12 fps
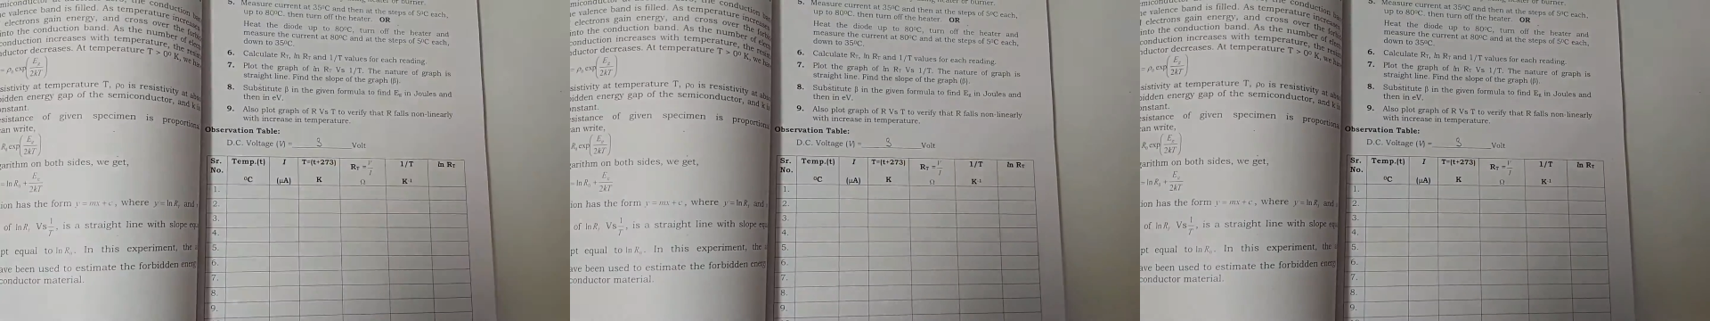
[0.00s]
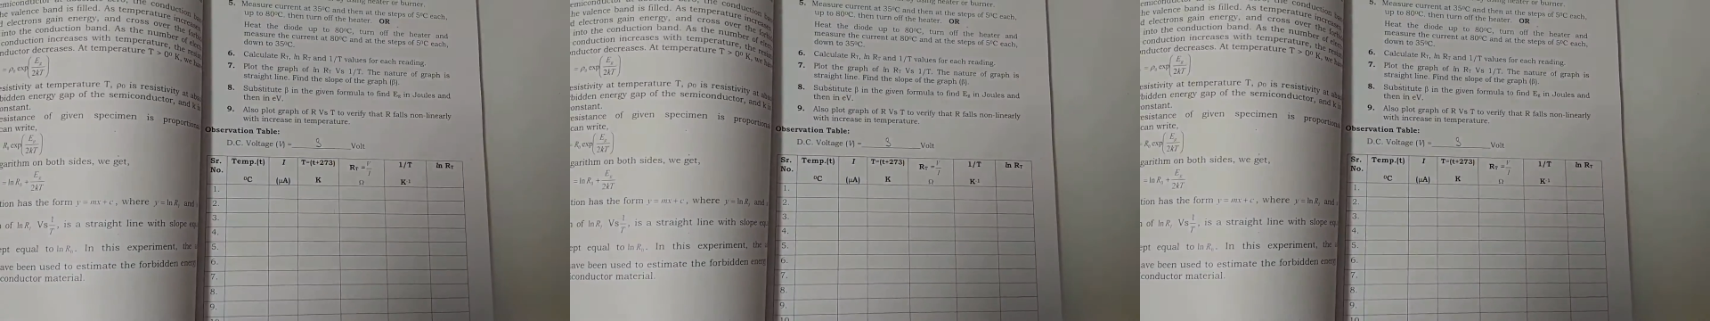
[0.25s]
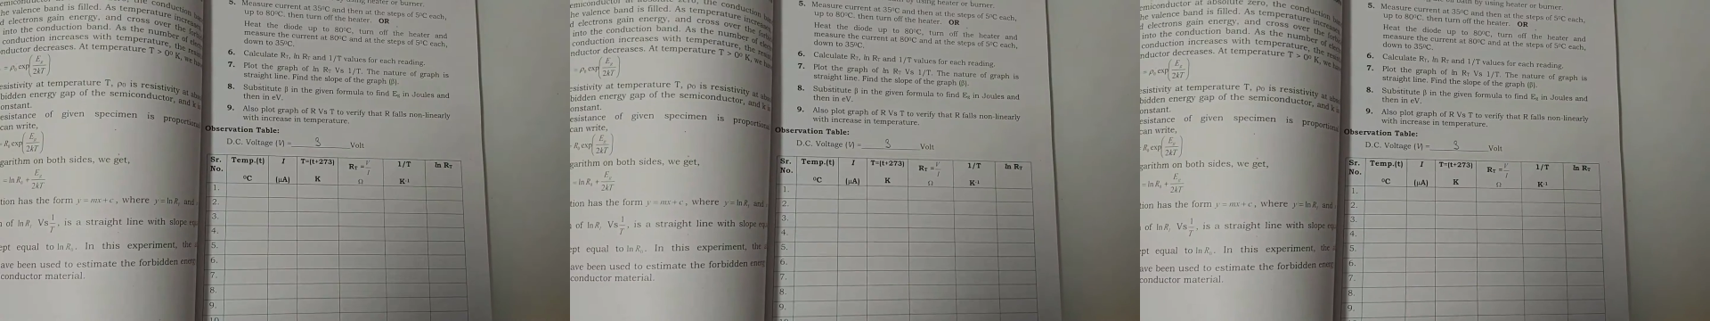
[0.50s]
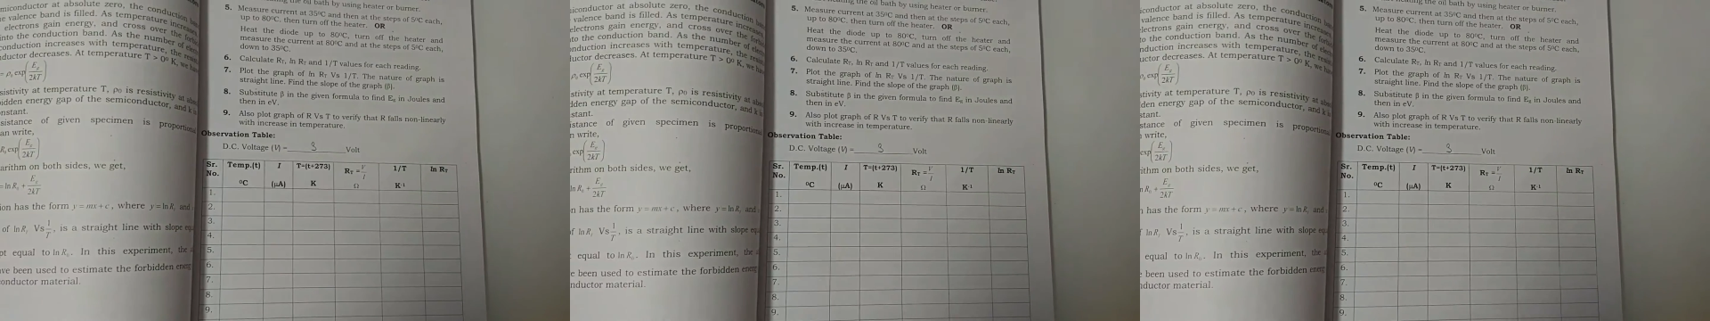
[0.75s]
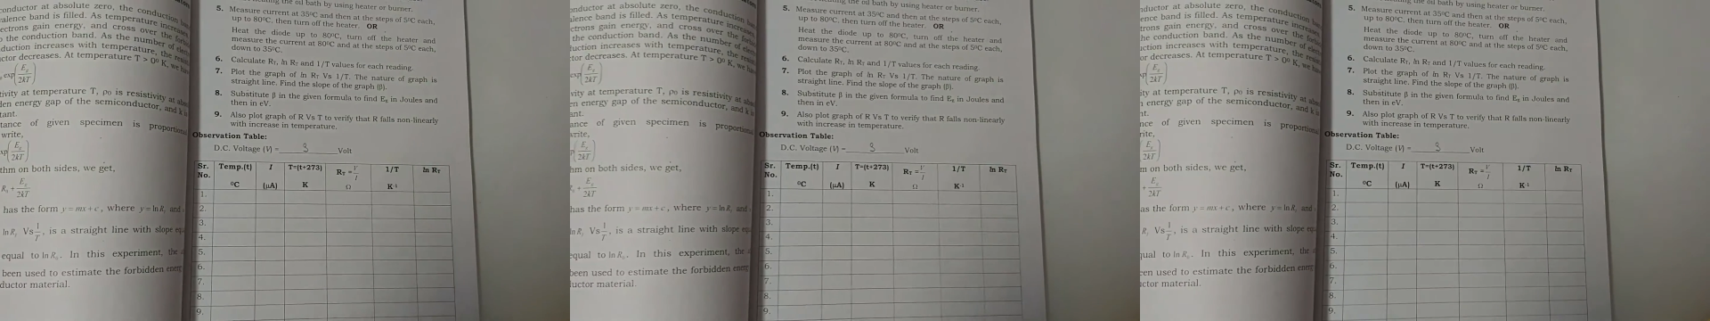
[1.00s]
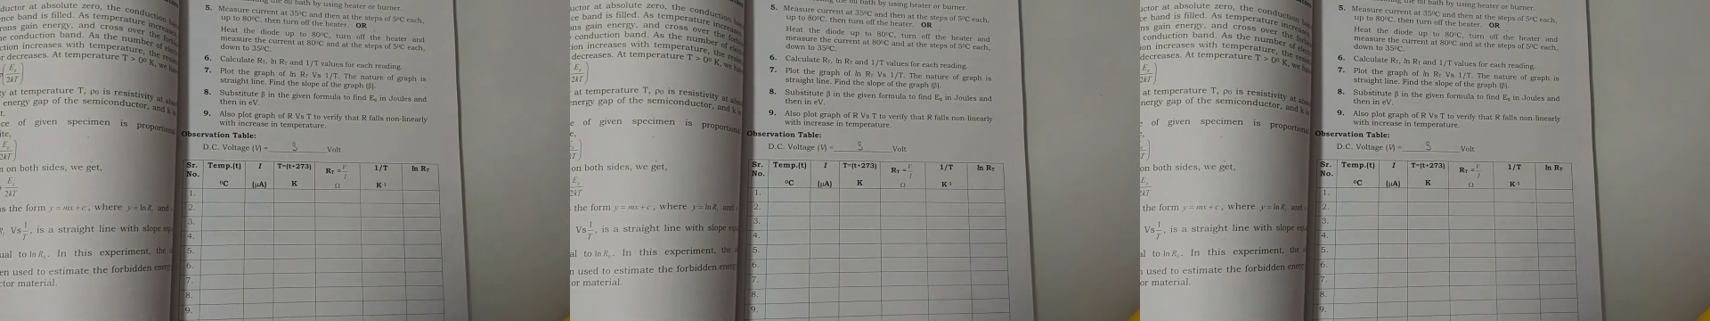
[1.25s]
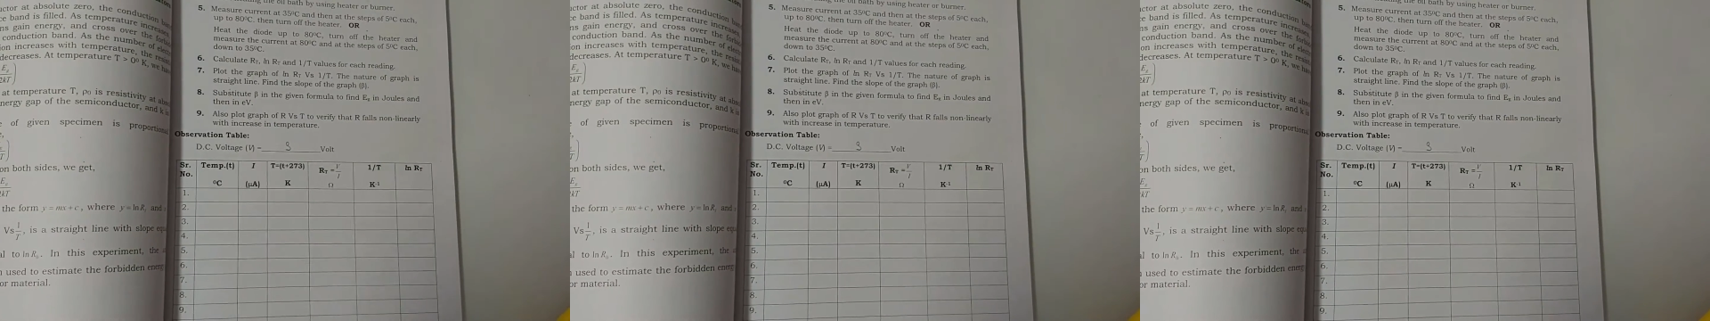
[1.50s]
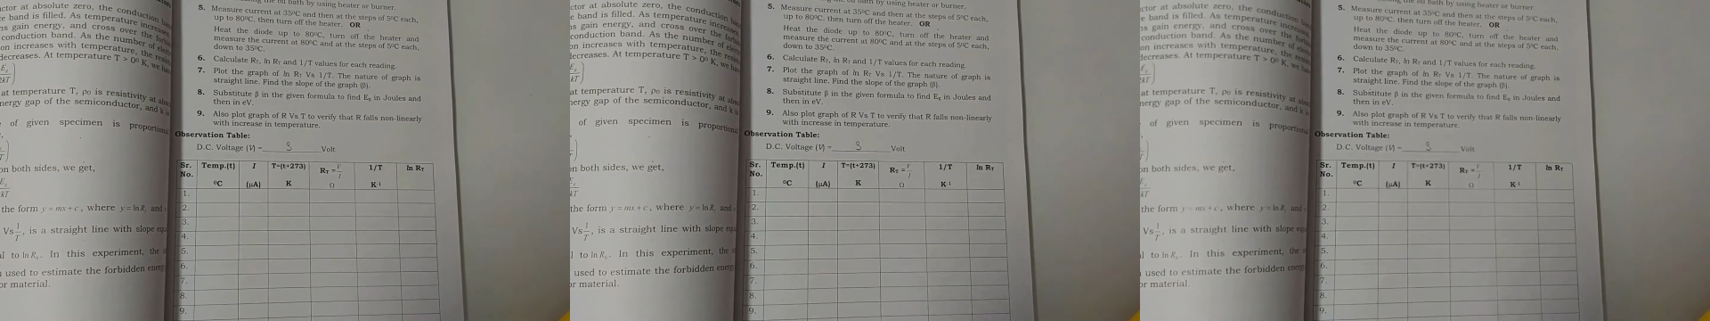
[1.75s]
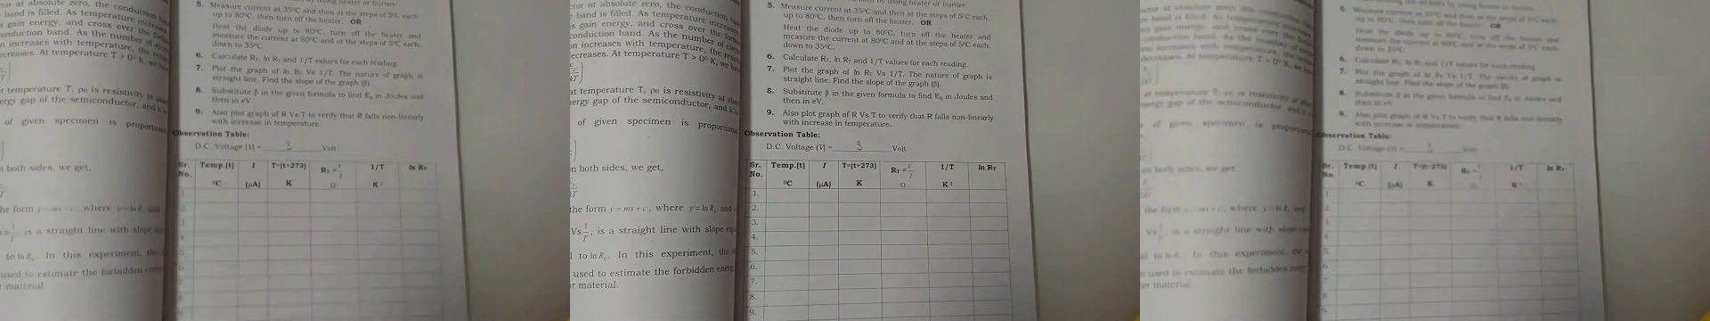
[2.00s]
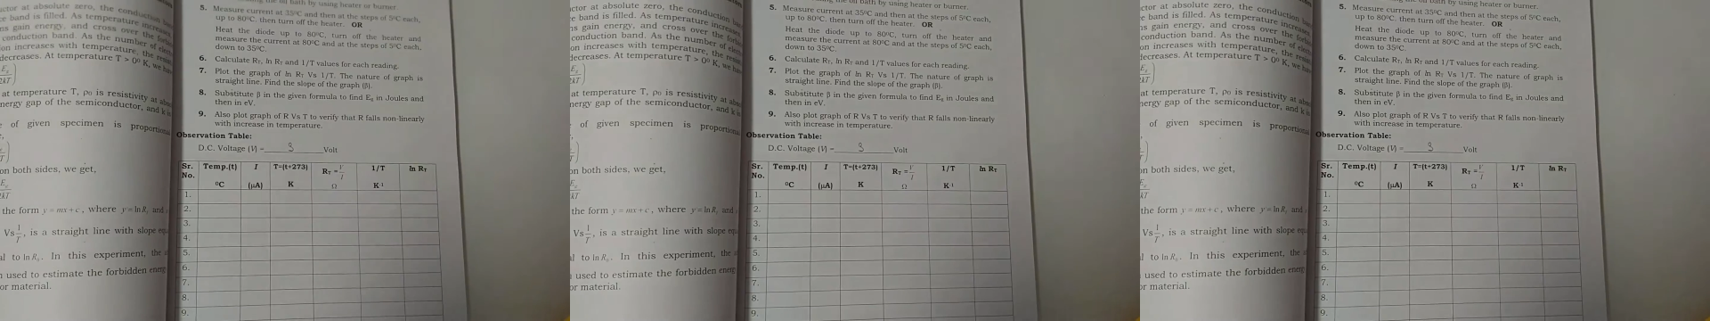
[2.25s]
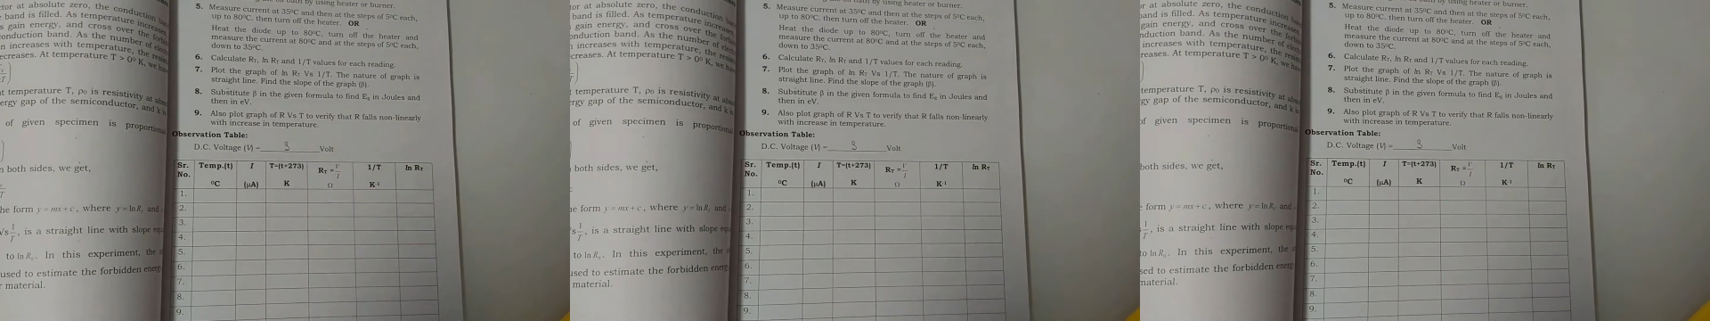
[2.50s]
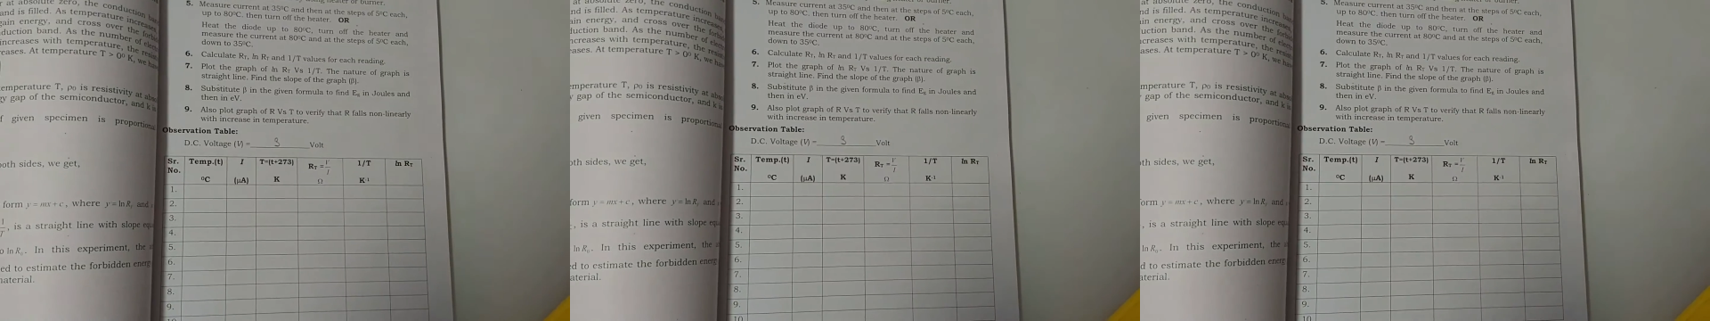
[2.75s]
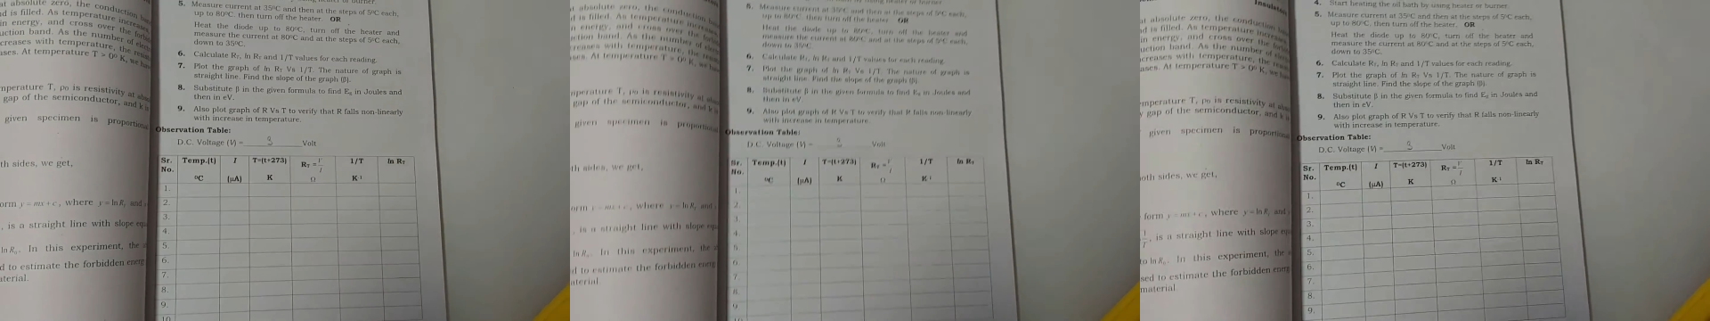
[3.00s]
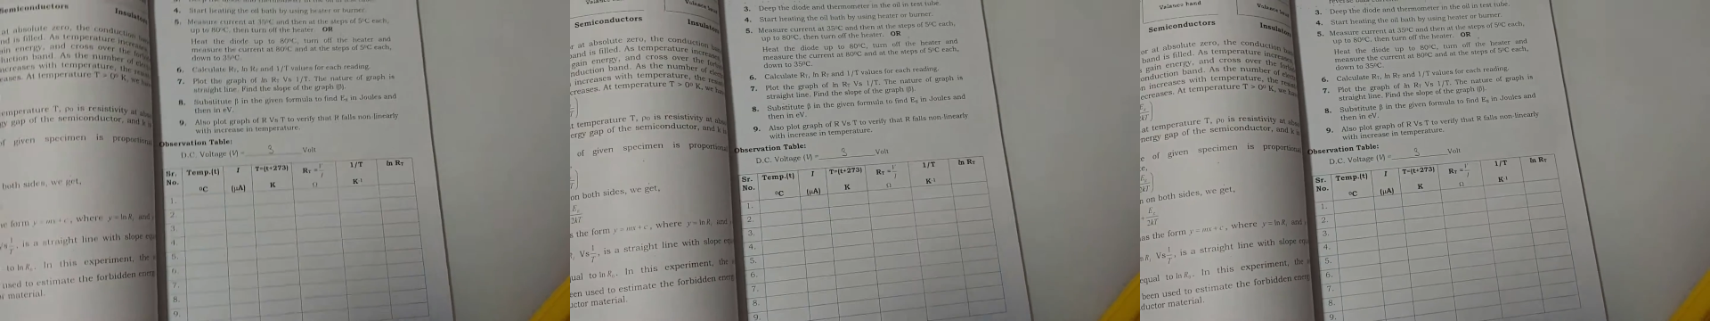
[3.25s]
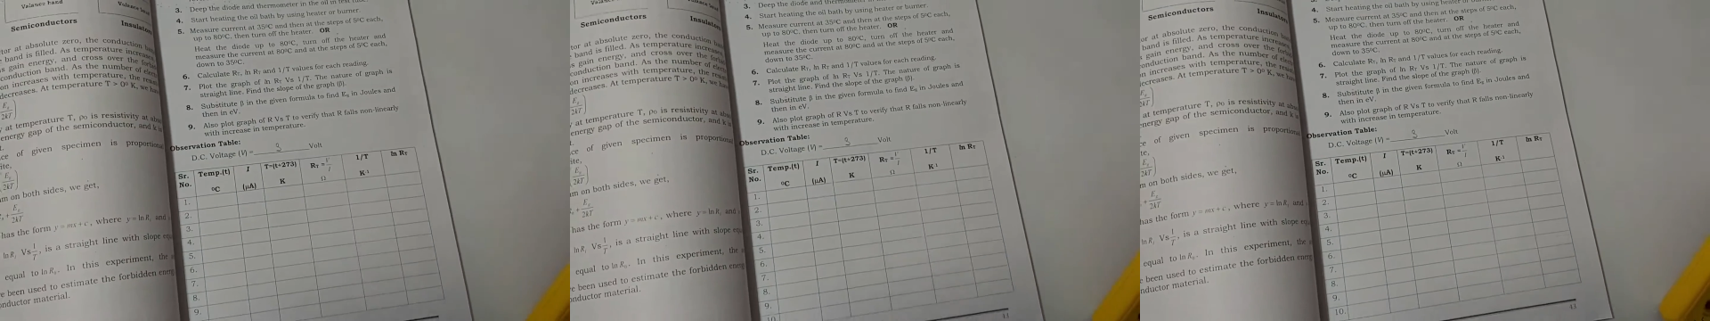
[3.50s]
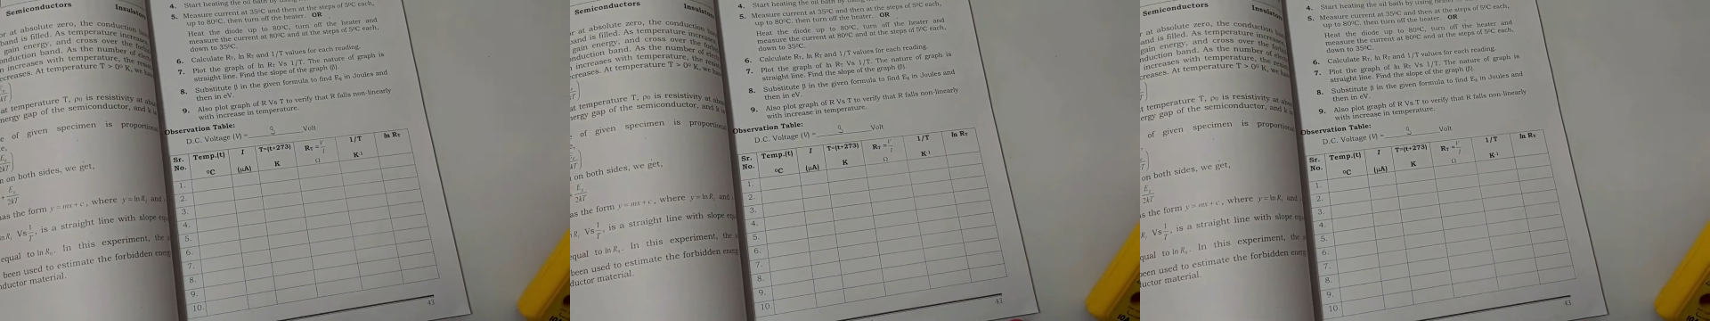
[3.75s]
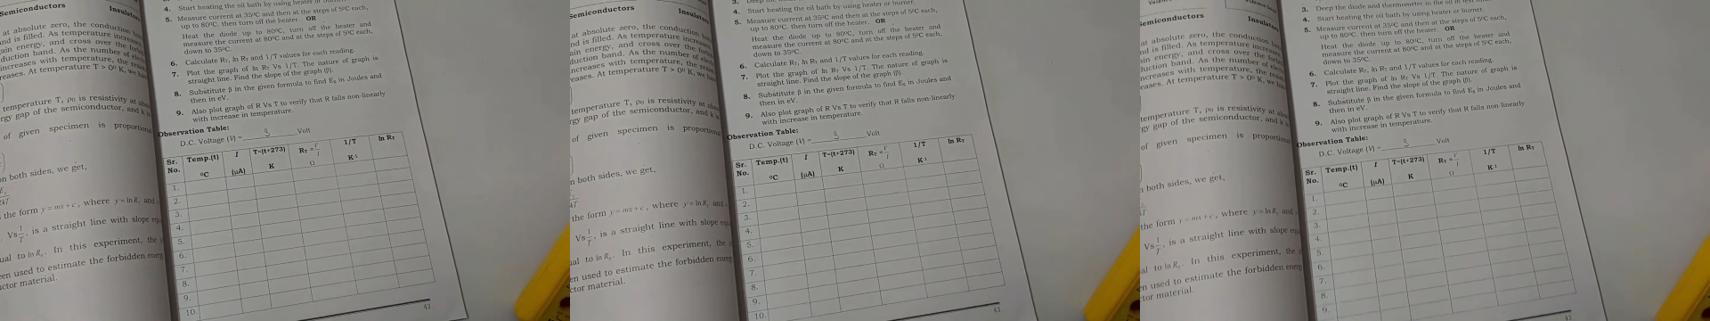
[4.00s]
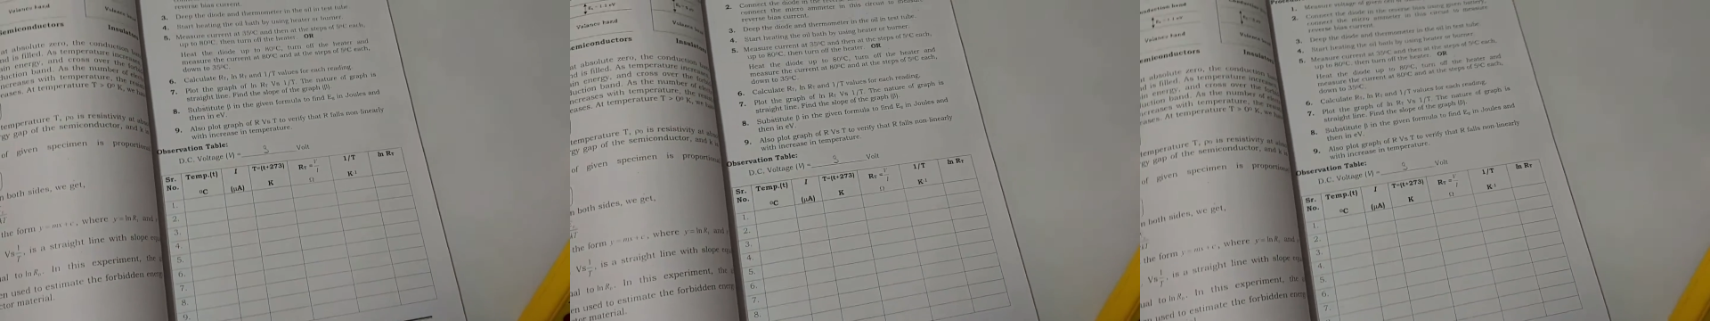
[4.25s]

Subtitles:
[unreadable: no face in view]